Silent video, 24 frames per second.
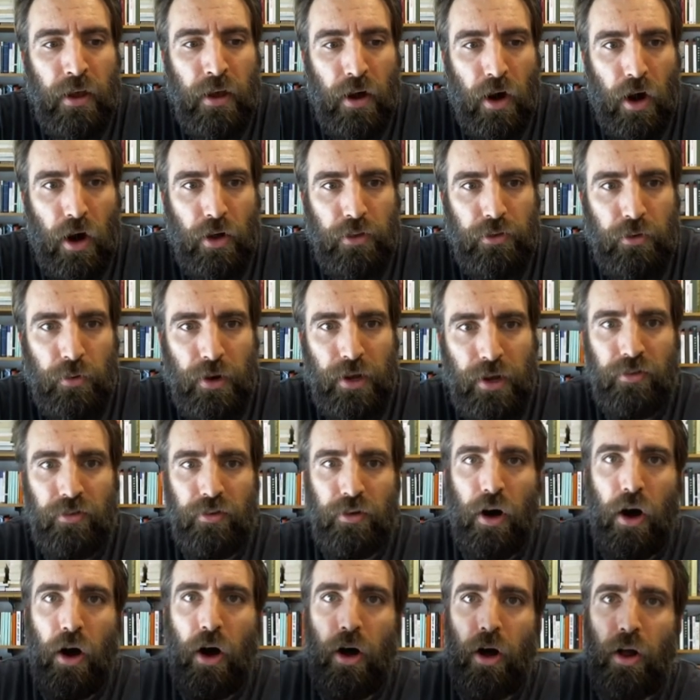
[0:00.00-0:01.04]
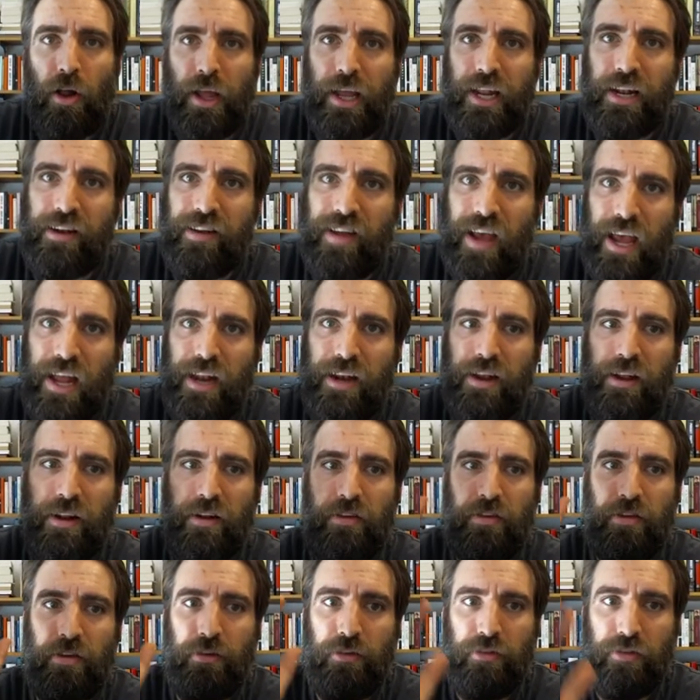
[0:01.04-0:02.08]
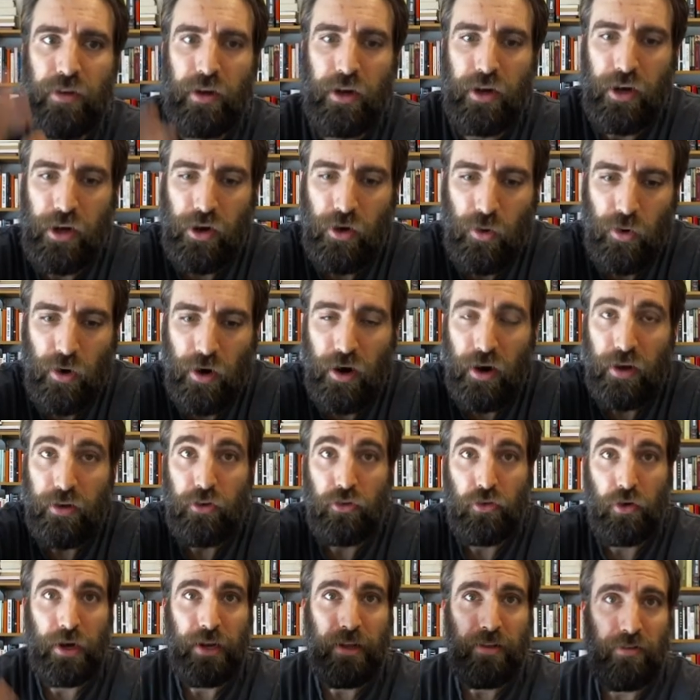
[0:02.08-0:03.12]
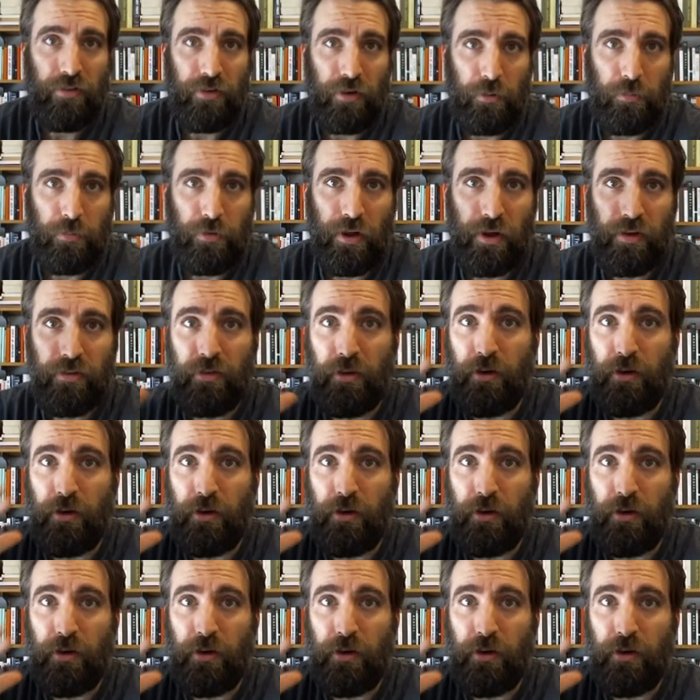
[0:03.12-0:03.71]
all the rest, all intended to secure a trade surplus,